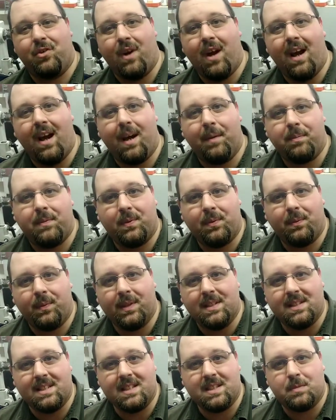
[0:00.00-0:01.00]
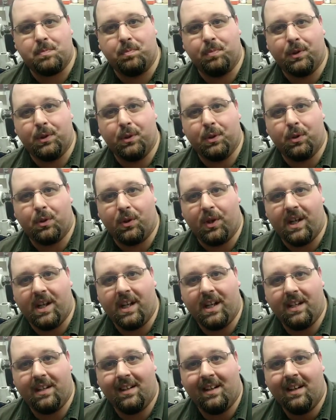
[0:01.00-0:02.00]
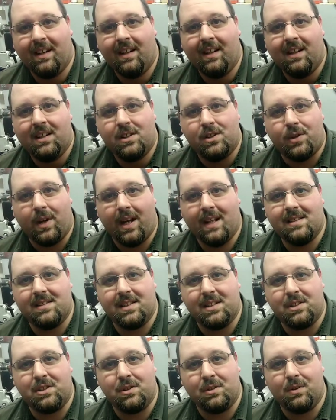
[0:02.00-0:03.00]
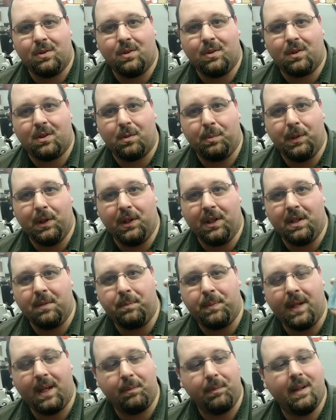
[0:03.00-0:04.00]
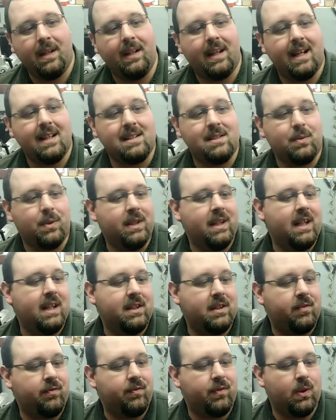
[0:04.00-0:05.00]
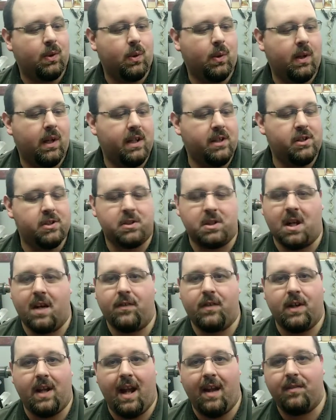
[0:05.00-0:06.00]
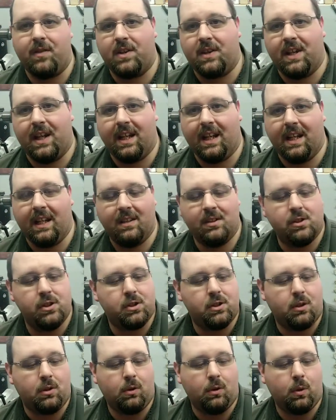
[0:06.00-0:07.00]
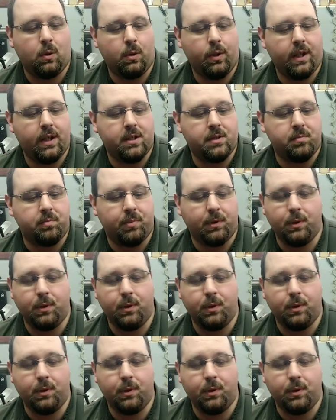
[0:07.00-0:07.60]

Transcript: dropped was this blue-green transitional chameleon pigment. That's the one that hit the floor and just covered everything in just glorious